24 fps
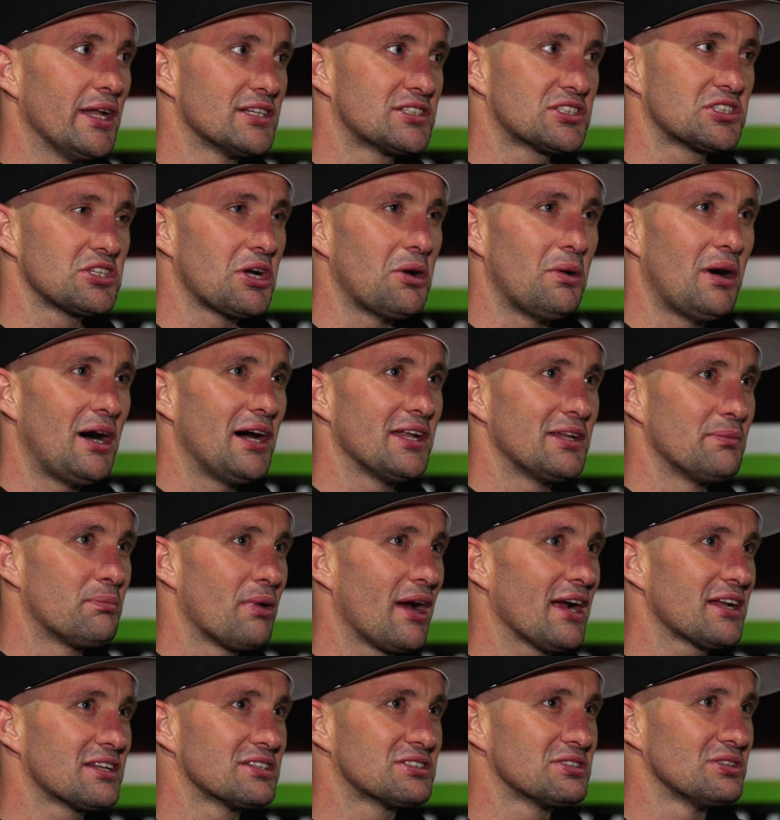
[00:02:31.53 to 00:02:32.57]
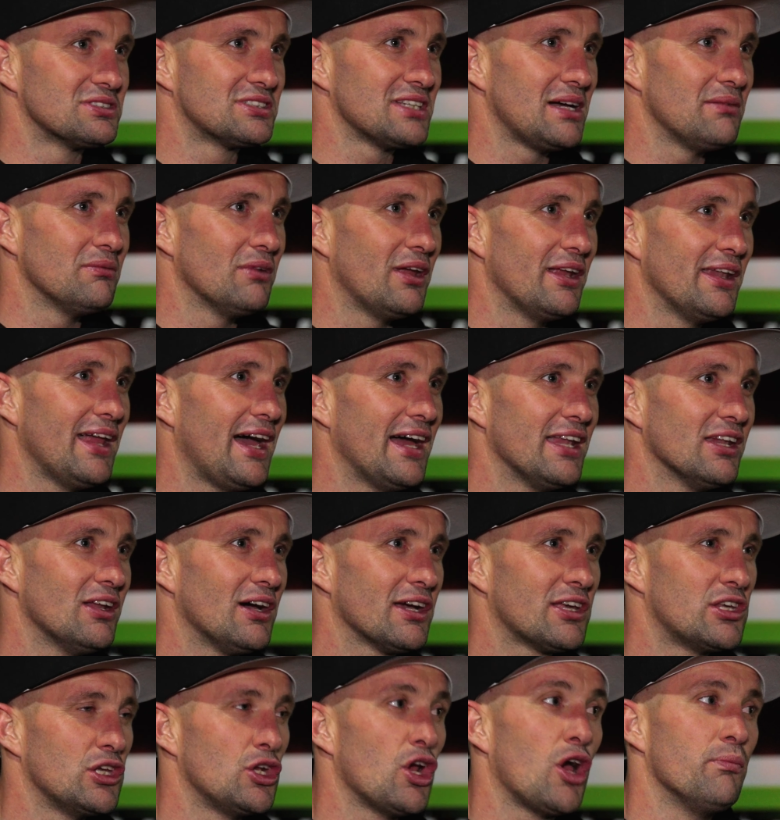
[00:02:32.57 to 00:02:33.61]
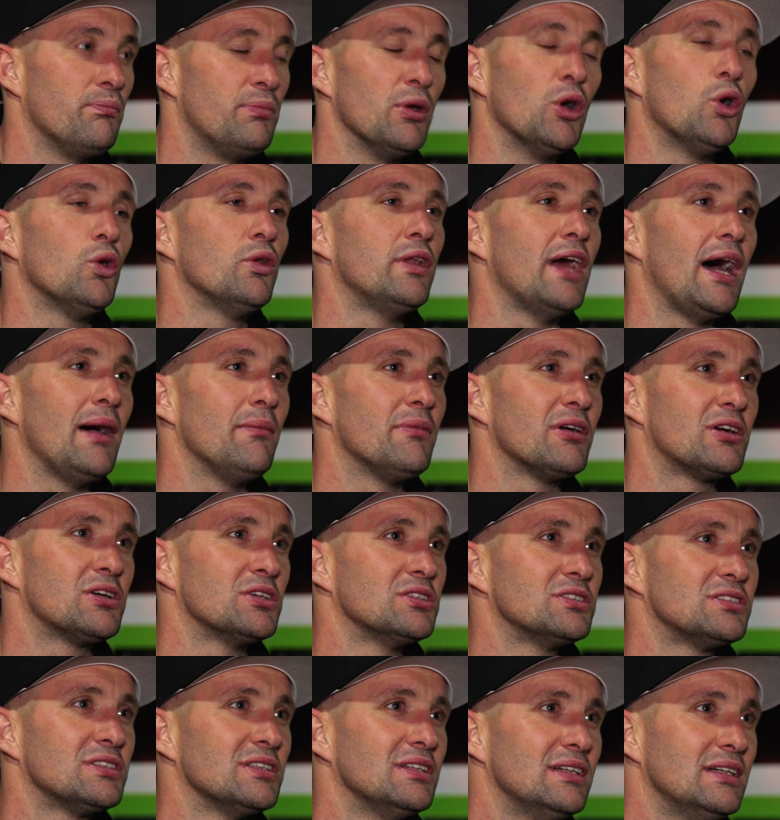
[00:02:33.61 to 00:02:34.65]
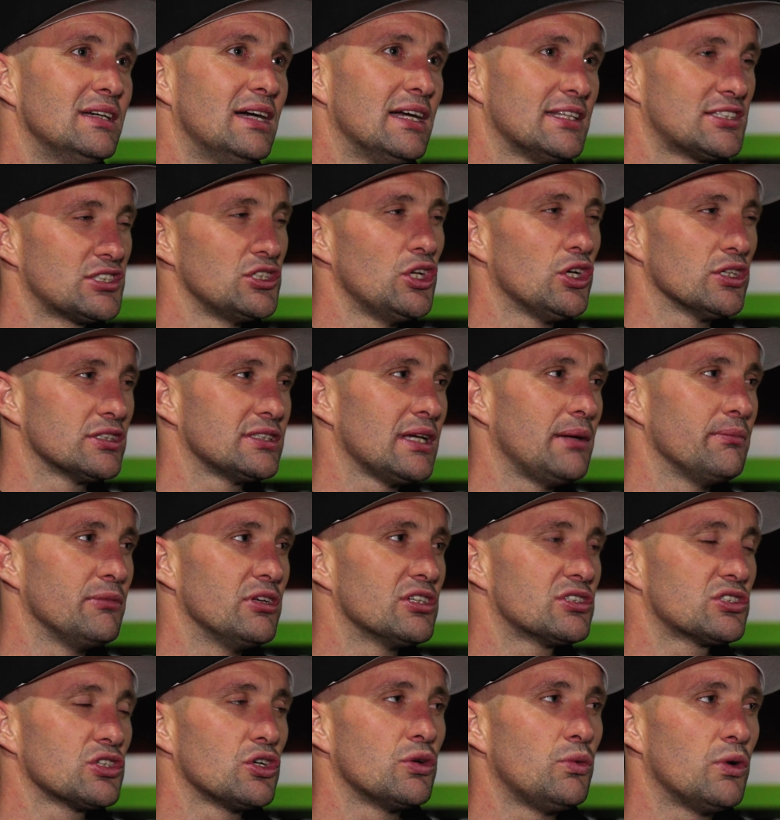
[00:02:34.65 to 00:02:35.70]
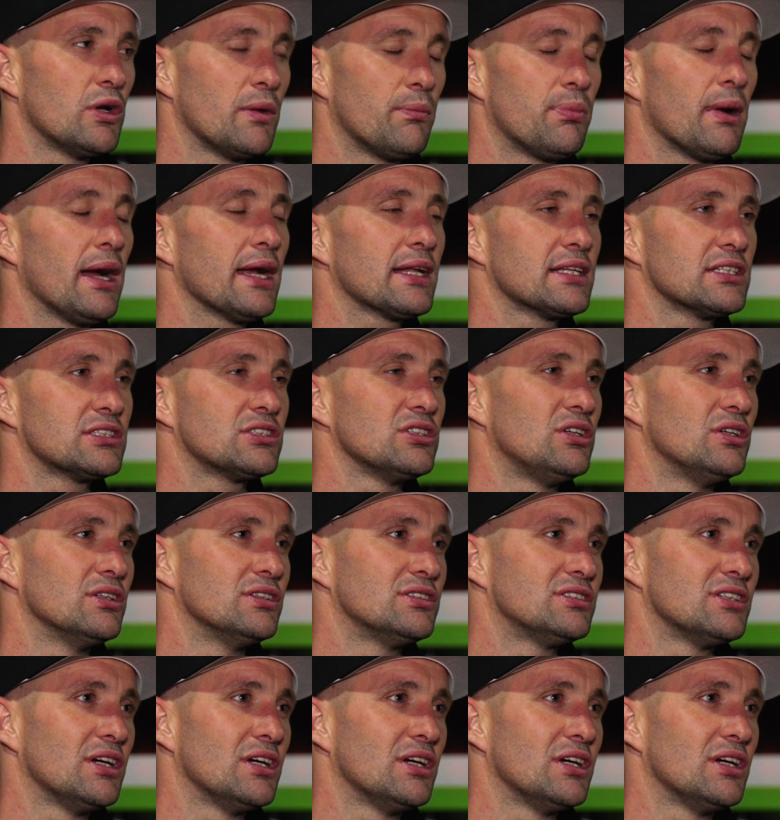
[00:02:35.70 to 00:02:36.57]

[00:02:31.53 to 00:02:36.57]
It's so hard to practice on something like that. Like, you don't build that because it's not something you sort of want to practice on.